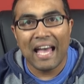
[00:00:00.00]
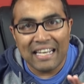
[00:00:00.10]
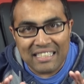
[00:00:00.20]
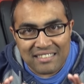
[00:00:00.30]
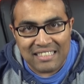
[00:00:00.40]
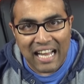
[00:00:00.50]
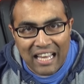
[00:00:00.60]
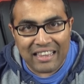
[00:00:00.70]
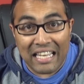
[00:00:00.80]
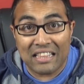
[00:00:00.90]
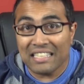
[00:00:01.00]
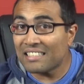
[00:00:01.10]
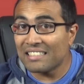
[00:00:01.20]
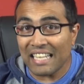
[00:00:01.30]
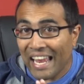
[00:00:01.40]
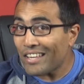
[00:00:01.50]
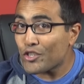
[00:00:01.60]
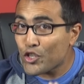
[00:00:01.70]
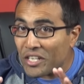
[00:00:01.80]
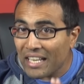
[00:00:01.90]
And it's not like this is
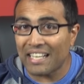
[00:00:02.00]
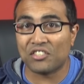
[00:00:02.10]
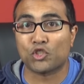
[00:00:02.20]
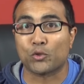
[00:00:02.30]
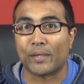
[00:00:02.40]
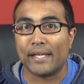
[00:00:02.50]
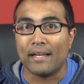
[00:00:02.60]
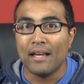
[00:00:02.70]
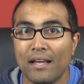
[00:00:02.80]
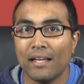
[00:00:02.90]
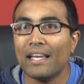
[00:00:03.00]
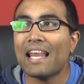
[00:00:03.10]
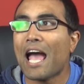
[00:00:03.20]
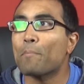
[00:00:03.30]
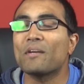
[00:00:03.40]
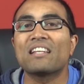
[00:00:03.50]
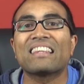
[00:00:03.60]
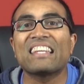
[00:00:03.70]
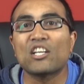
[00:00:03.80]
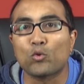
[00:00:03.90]
ancient history. It happened
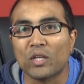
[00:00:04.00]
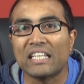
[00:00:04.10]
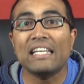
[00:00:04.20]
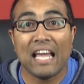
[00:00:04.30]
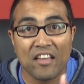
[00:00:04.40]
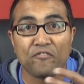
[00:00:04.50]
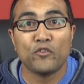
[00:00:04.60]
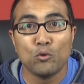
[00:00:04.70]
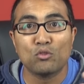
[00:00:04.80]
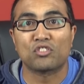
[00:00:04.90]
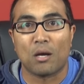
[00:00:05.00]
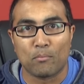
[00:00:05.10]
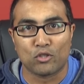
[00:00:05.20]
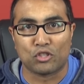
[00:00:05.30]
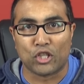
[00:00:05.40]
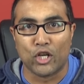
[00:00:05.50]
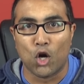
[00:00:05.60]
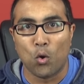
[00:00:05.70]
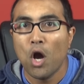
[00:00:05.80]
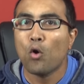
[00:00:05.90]
literally a few summers
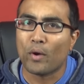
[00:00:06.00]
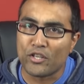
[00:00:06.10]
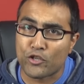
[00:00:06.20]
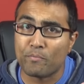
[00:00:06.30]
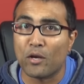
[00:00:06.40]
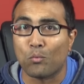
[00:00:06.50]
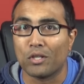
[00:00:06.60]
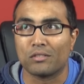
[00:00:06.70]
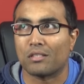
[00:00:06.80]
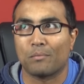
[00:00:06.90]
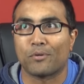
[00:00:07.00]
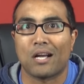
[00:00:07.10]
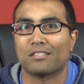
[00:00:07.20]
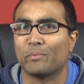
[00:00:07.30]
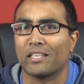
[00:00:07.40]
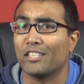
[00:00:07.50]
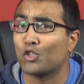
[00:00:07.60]
ago when Schmidt was approximately